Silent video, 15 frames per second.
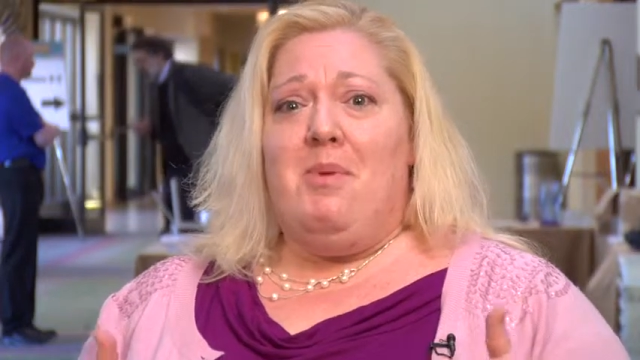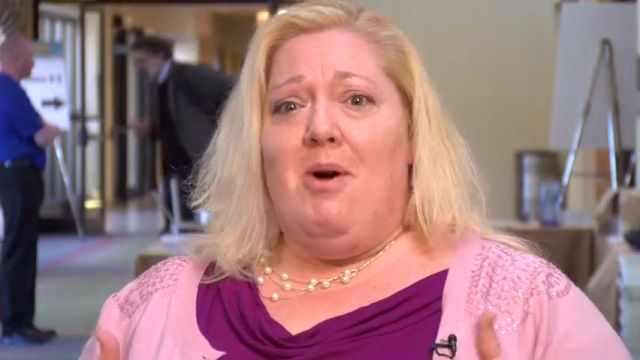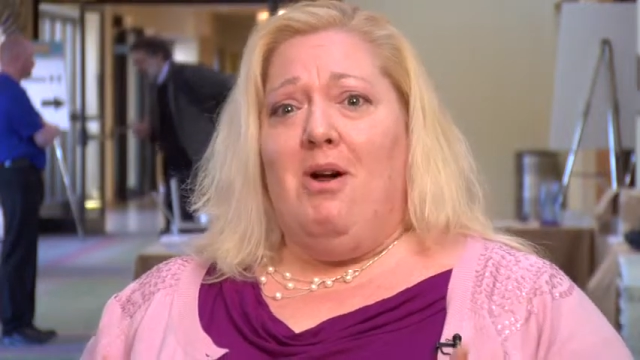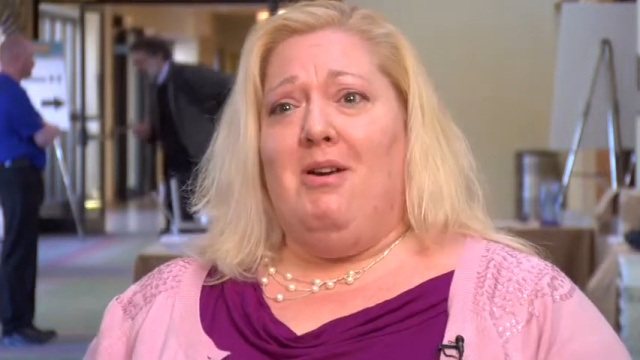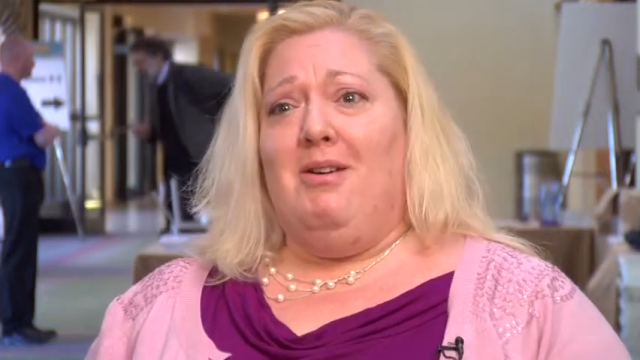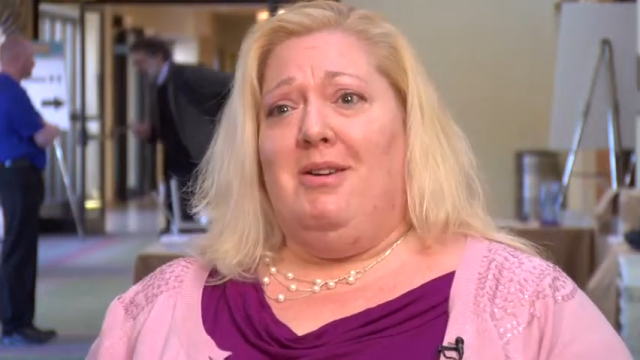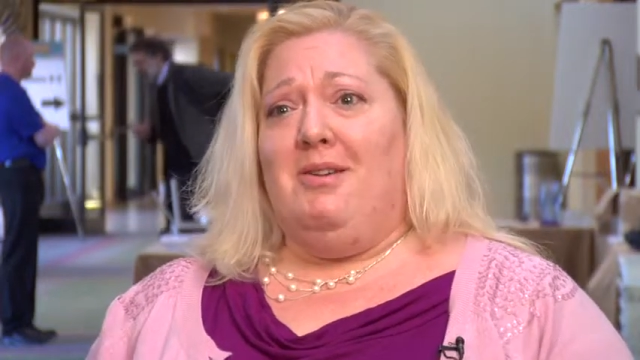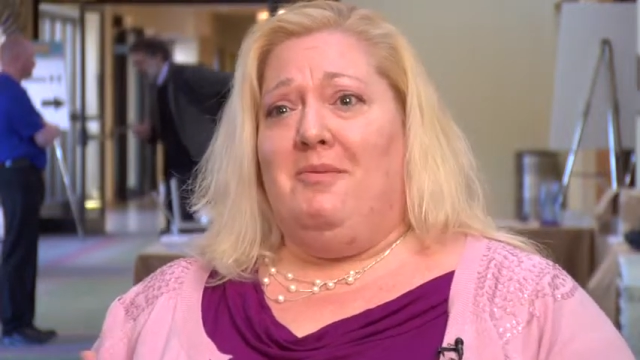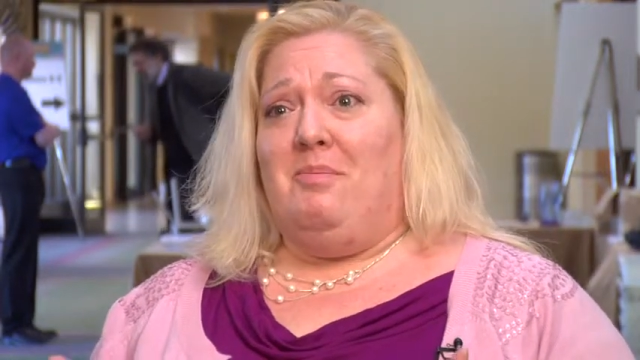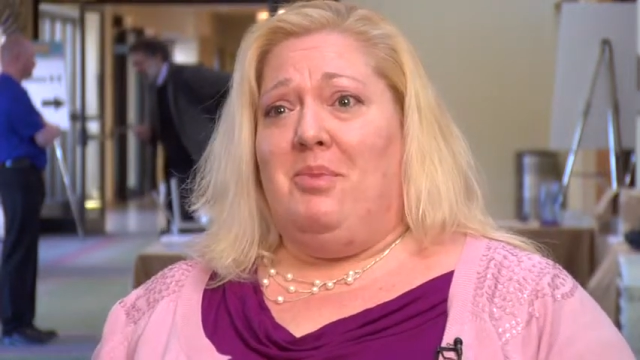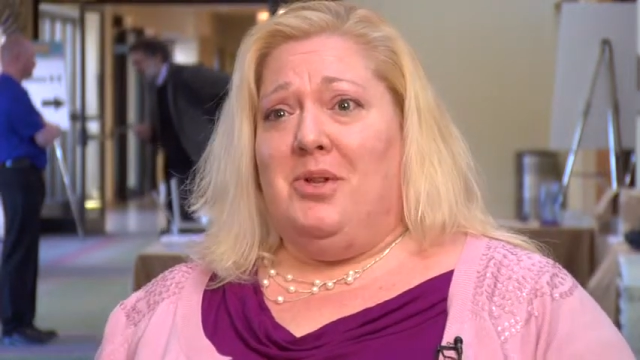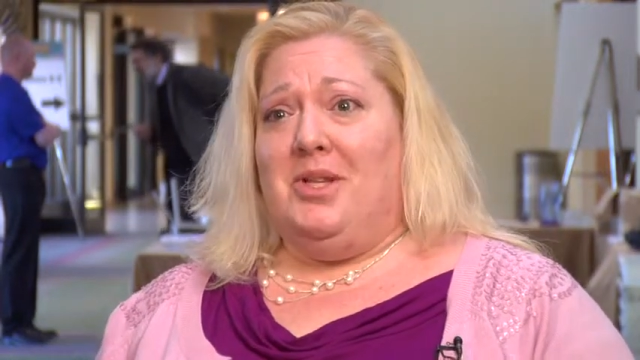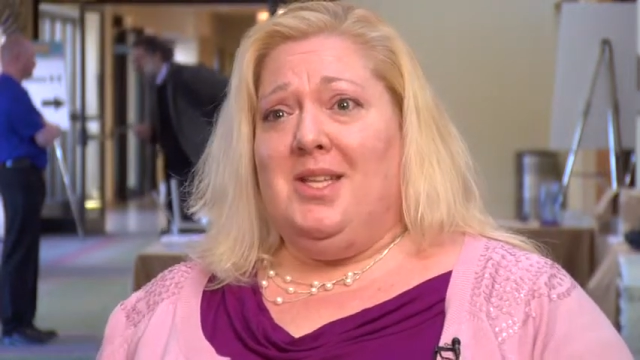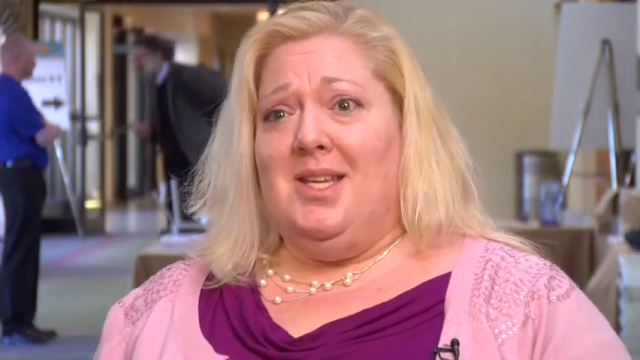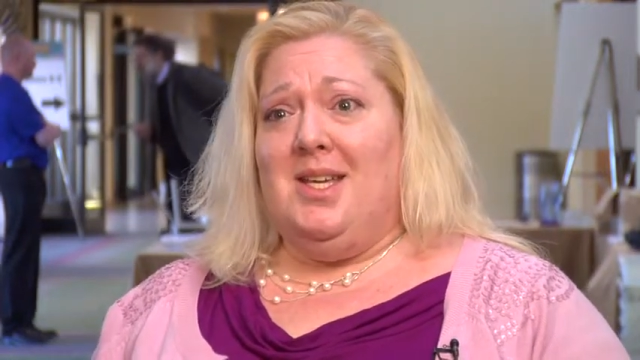part of
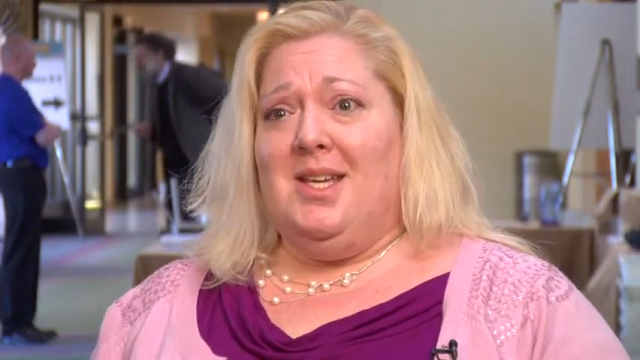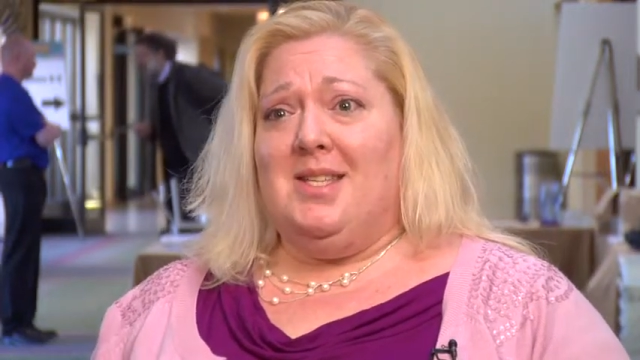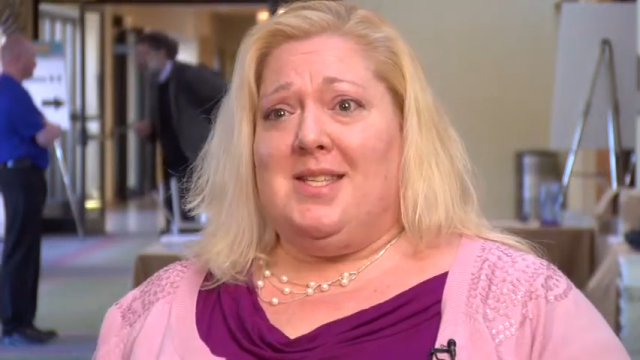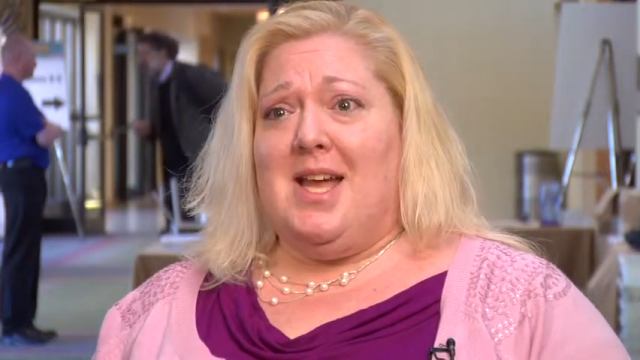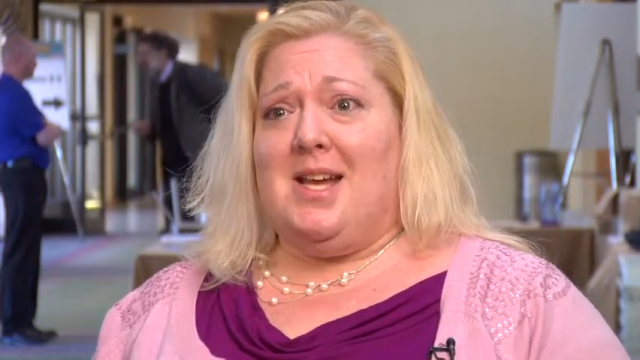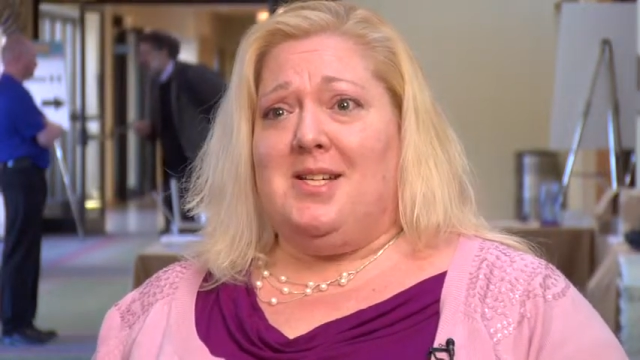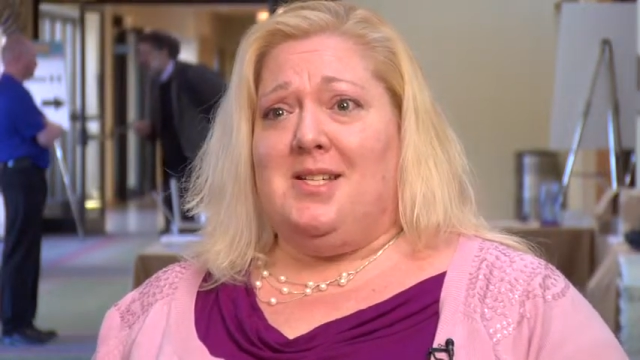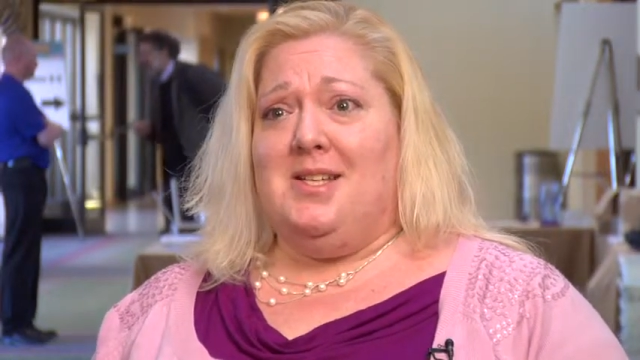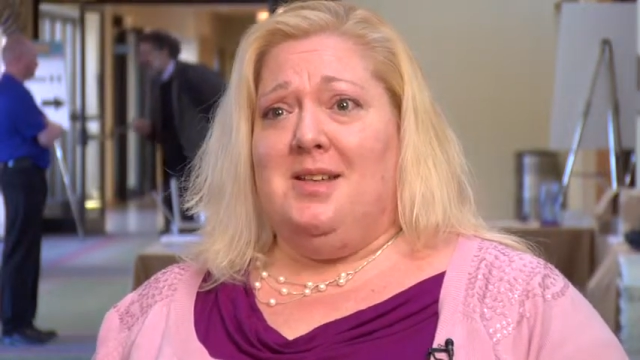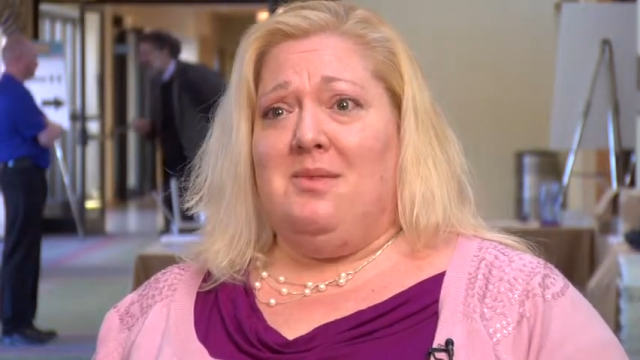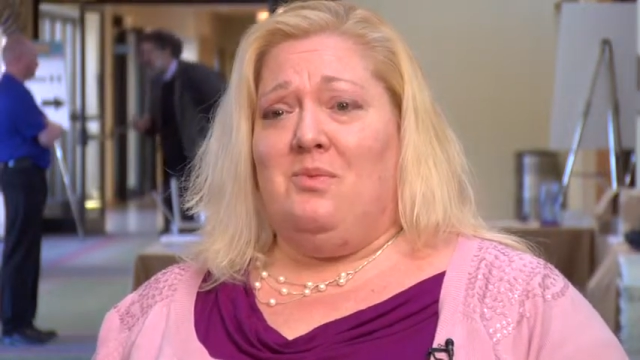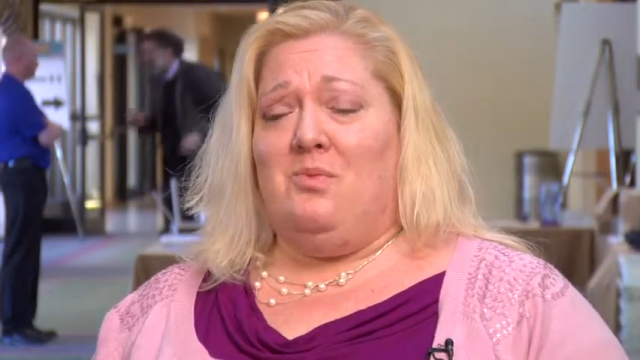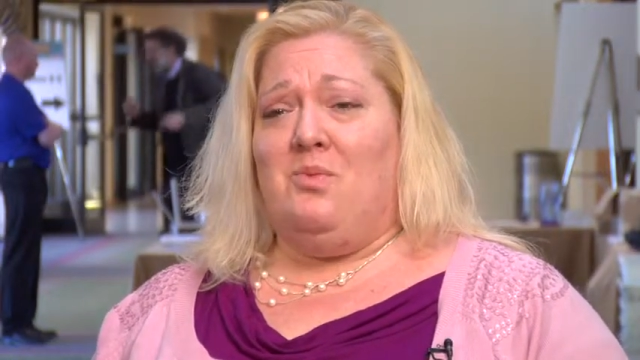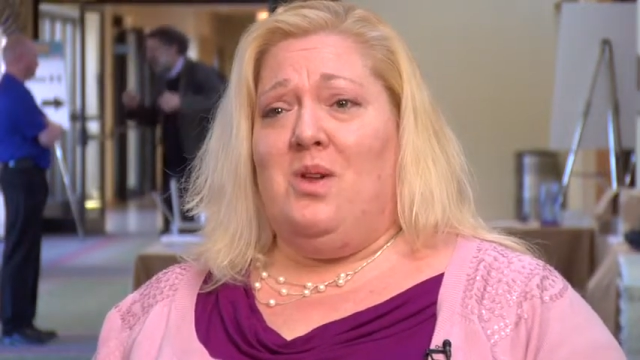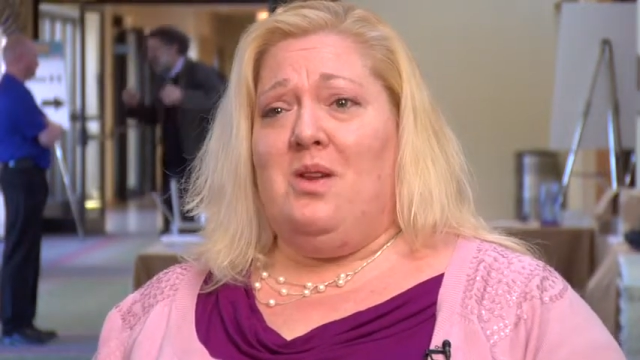bullying is actually
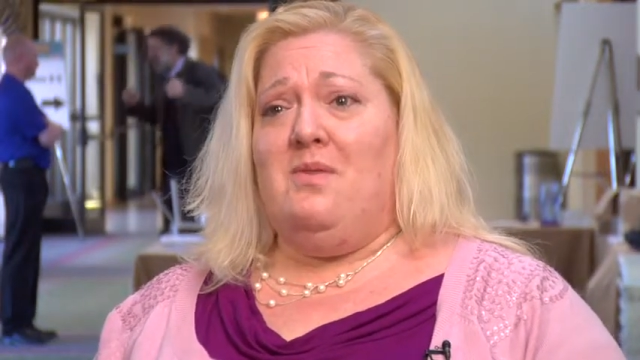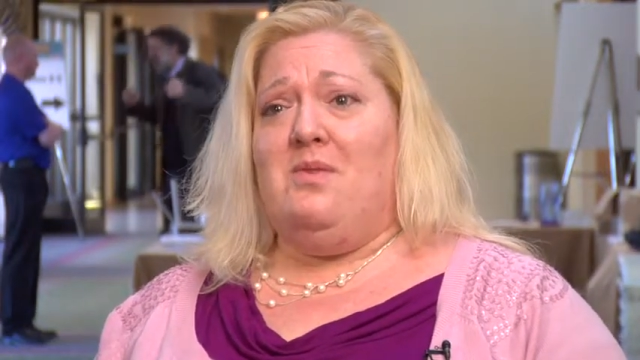one